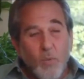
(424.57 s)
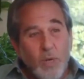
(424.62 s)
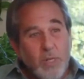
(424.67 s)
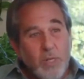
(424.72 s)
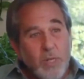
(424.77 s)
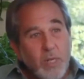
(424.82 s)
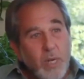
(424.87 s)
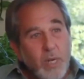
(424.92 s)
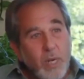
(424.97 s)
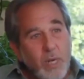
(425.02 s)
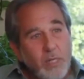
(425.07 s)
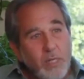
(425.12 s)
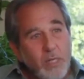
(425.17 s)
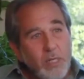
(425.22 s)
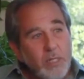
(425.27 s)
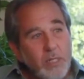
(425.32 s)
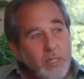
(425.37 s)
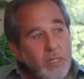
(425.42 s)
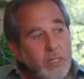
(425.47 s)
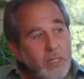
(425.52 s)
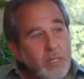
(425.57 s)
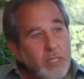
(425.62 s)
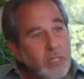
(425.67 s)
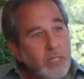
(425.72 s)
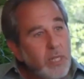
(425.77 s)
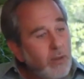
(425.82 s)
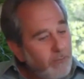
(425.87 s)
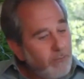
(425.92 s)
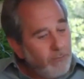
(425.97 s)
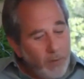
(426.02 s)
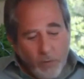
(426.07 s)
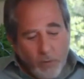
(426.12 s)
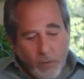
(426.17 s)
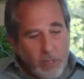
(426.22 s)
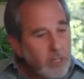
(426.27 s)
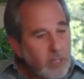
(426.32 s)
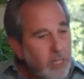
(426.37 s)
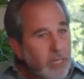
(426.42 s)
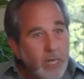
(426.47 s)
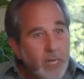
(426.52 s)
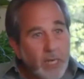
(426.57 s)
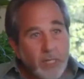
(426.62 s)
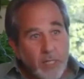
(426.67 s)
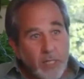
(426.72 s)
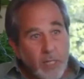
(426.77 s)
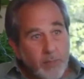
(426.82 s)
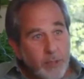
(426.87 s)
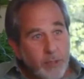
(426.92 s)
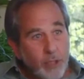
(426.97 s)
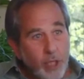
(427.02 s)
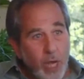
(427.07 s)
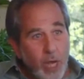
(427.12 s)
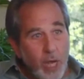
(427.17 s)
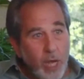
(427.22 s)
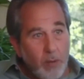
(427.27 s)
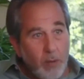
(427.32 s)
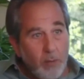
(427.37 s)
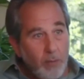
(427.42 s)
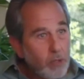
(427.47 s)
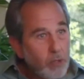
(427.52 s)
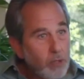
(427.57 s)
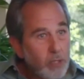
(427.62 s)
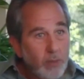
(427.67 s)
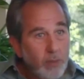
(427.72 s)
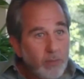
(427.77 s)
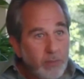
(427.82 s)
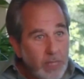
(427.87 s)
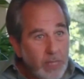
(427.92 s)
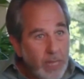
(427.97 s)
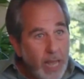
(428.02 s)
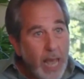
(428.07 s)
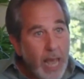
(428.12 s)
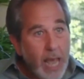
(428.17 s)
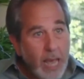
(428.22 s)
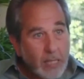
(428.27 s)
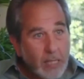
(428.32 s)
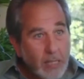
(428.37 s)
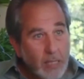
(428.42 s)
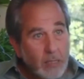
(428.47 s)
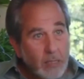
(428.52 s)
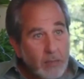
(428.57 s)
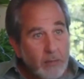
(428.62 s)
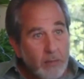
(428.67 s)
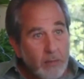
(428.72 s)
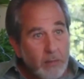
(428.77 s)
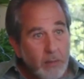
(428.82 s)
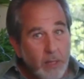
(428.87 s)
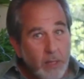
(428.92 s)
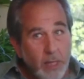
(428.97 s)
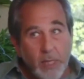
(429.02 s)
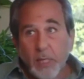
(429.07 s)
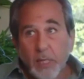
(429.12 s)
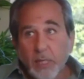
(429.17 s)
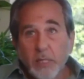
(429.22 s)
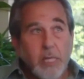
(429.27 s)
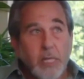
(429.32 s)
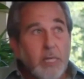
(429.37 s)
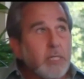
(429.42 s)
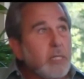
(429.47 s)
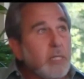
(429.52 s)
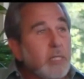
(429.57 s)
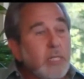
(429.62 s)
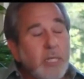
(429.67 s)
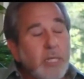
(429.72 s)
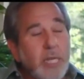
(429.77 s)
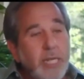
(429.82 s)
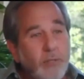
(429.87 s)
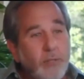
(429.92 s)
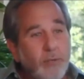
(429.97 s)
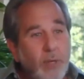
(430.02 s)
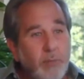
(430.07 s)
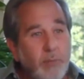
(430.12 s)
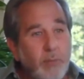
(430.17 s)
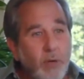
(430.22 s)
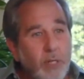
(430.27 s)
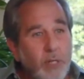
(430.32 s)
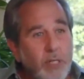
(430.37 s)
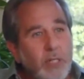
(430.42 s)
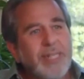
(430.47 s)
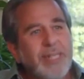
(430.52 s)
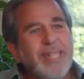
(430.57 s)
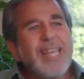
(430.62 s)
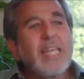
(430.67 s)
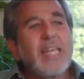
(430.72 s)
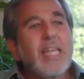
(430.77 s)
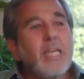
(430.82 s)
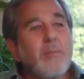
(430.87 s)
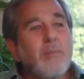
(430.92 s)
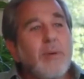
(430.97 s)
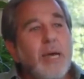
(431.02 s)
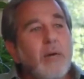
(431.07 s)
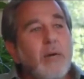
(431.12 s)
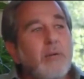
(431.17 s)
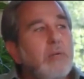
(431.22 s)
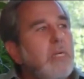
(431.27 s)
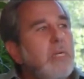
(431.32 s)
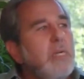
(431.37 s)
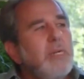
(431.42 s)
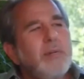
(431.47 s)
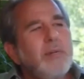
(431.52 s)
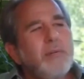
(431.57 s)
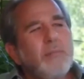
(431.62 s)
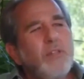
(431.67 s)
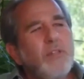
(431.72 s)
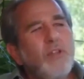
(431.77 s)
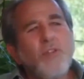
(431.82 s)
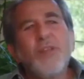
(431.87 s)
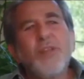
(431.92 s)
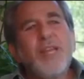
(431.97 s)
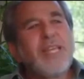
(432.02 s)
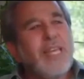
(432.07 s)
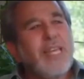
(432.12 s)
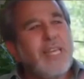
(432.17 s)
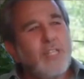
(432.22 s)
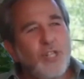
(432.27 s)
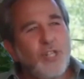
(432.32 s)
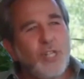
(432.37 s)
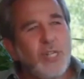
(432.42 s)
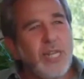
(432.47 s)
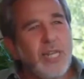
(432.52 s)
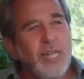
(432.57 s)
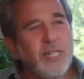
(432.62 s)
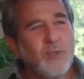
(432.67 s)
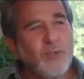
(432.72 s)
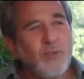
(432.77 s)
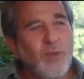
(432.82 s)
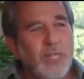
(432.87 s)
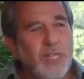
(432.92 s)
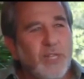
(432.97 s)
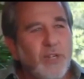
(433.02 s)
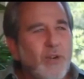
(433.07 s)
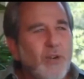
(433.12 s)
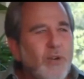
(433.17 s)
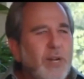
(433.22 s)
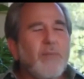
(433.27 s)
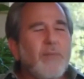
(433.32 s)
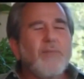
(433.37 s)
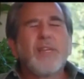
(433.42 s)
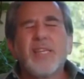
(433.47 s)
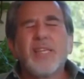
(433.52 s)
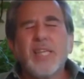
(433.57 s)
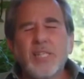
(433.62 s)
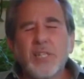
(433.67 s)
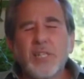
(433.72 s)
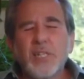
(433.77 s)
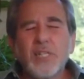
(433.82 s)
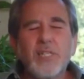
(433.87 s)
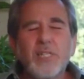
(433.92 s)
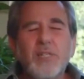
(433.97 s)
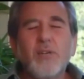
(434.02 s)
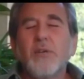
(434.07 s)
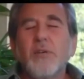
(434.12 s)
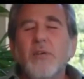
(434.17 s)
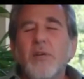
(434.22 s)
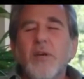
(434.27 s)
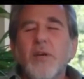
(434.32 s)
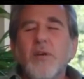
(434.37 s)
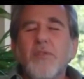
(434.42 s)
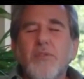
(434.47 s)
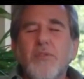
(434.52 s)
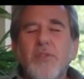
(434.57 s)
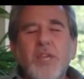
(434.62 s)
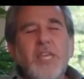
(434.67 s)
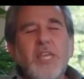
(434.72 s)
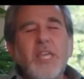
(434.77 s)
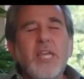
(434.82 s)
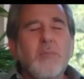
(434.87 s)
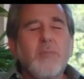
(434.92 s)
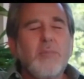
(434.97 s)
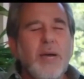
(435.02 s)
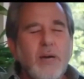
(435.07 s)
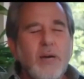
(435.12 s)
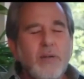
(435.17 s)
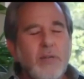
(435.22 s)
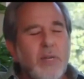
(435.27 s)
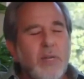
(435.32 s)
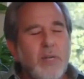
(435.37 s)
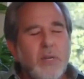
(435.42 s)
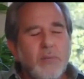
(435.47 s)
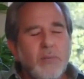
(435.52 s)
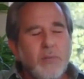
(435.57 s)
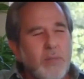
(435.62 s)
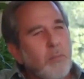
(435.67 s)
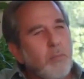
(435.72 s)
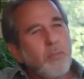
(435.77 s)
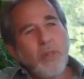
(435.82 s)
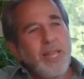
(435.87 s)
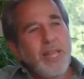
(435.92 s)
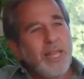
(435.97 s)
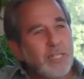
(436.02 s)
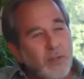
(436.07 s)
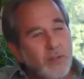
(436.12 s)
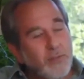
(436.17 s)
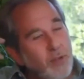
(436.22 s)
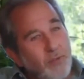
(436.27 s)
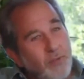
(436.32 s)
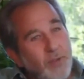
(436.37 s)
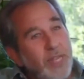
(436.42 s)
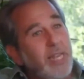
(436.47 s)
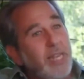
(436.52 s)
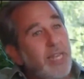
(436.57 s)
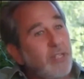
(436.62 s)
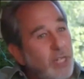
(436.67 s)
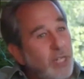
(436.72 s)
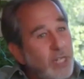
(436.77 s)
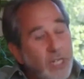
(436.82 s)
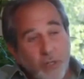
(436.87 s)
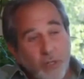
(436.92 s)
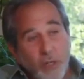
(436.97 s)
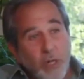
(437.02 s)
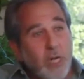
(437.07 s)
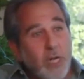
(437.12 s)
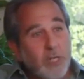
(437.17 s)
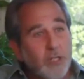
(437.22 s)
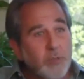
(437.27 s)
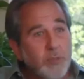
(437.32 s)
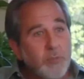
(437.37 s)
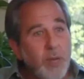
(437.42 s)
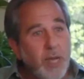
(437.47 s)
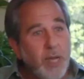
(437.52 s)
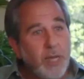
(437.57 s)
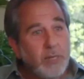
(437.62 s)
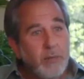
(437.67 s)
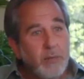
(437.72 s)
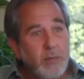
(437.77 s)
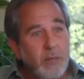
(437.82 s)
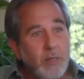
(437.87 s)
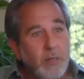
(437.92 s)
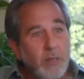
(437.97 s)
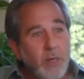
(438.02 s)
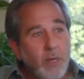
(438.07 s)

When the consciousness is not focusing on some job or some task, and let's say it's on a daydream mode, it's thinking about your vacation next week. You're going on vacation and you're thinking about the plans of your vacation in your conscious mind.